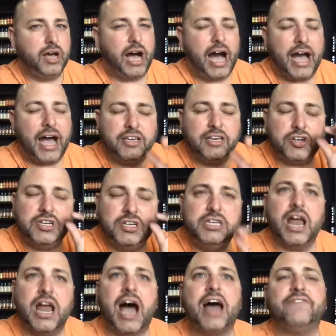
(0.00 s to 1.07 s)
I could
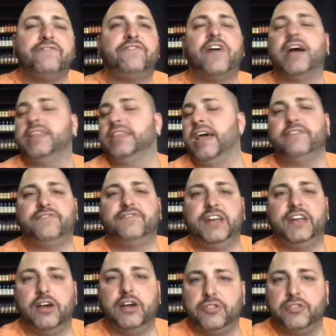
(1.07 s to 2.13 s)
not find that
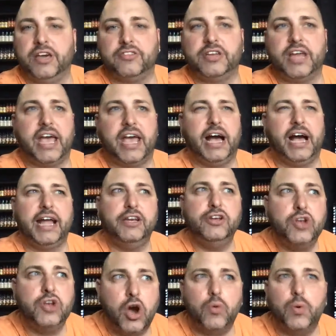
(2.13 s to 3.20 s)
video the other day. I
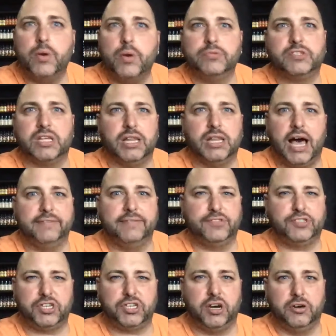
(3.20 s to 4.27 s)
know it was a live
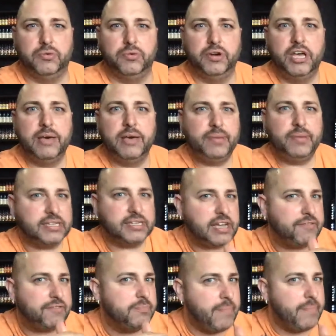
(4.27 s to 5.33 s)
show because I
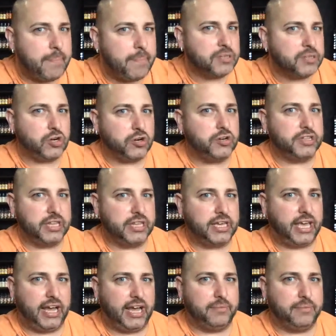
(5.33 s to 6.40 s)
remember turning the
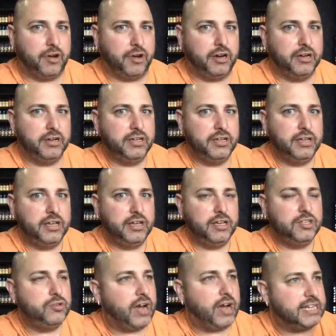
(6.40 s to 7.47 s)
camera
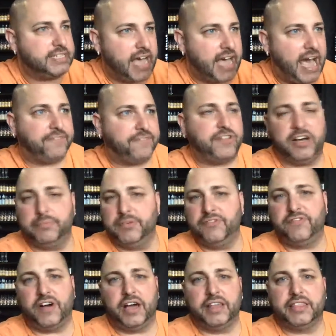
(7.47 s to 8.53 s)
you guys have to help me
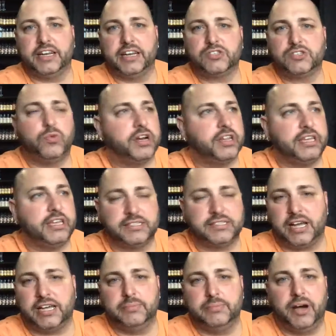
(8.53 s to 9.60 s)
find that. It's one of the
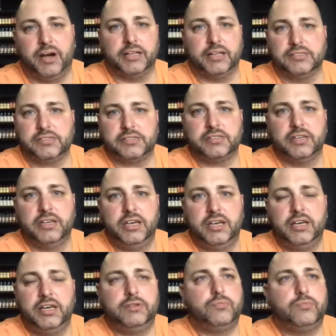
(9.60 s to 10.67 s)
Inside the Minds.
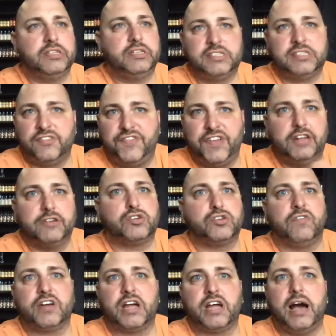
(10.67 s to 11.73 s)
Once this video is
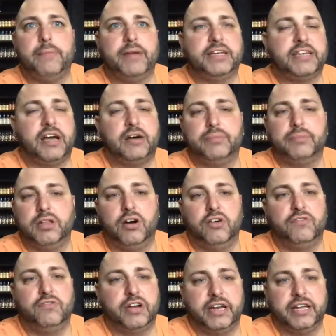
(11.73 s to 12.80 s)
over, comment down below of
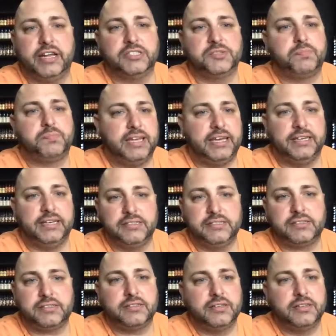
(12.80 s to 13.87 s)
what it is,
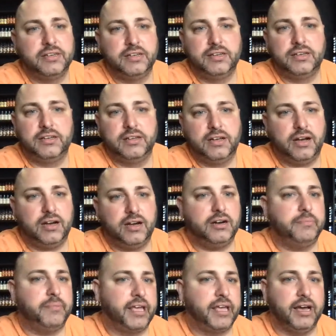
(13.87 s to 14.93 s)
please. Oh
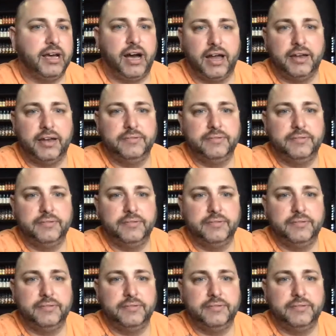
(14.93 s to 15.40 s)
my God.